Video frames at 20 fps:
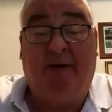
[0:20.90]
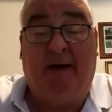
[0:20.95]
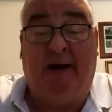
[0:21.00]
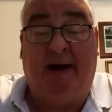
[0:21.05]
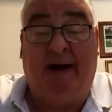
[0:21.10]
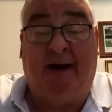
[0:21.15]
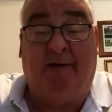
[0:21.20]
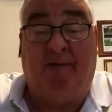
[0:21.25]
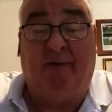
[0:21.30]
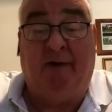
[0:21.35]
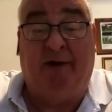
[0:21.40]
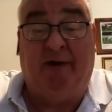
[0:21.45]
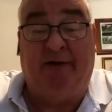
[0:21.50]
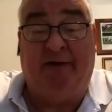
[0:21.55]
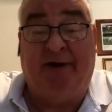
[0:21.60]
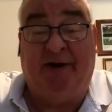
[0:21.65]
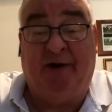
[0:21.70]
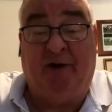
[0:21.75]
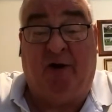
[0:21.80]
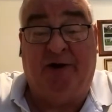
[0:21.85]
We're
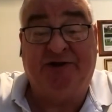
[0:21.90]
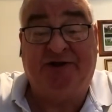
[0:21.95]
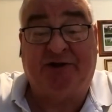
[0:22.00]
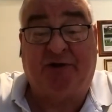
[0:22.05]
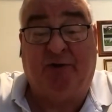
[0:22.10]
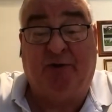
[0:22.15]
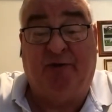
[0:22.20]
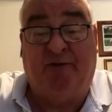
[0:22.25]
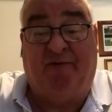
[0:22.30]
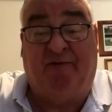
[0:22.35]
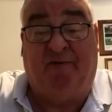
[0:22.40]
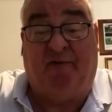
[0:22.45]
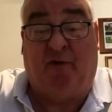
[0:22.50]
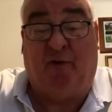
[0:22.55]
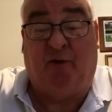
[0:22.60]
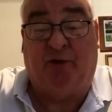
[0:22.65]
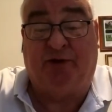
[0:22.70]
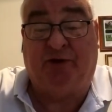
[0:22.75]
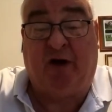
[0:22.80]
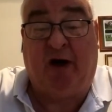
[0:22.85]
a nice good
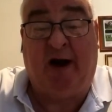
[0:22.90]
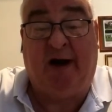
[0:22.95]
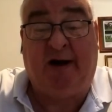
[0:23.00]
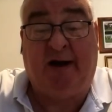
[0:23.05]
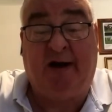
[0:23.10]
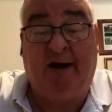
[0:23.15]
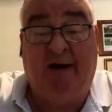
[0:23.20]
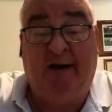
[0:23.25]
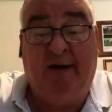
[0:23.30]
4 track